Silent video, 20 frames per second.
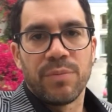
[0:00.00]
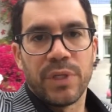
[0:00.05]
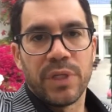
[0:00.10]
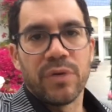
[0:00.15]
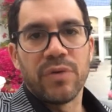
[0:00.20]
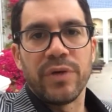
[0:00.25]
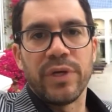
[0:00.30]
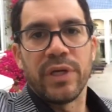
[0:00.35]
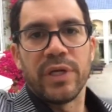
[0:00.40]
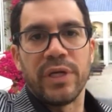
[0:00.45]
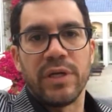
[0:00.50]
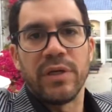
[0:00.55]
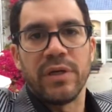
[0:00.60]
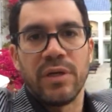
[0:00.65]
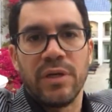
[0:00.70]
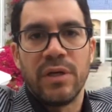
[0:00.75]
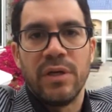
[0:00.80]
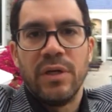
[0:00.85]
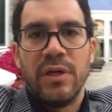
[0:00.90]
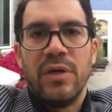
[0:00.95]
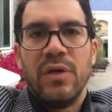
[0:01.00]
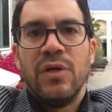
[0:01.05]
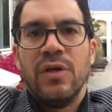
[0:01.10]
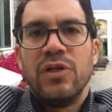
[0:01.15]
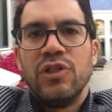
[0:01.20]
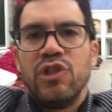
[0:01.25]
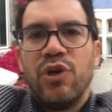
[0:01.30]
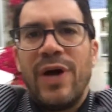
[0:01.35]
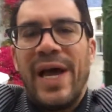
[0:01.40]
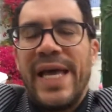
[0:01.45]
period.
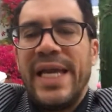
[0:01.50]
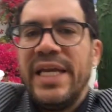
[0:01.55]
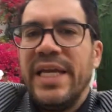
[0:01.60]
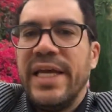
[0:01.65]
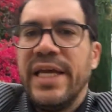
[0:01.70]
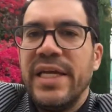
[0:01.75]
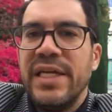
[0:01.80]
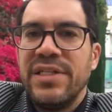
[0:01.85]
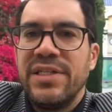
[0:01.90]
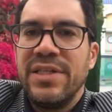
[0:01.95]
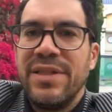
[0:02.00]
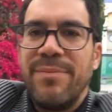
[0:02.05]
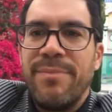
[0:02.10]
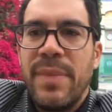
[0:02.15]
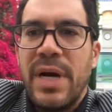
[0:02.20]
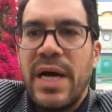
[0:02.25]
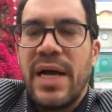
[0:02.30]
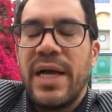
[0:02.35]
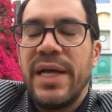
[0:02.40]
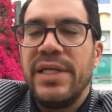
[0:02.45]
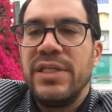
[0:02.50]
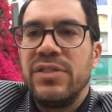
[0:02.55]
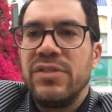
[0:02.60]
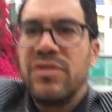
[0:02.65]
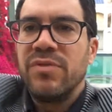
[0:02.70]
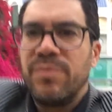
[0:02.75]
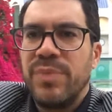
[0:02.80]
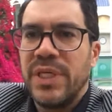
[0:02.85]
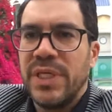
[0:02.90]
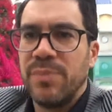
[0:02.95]
So how do you get into the
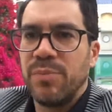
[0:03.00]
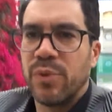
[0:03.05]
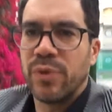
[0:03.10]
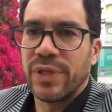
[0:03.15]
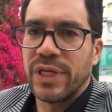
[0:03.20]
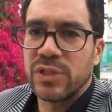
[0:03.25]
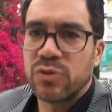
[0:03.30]
minds of people?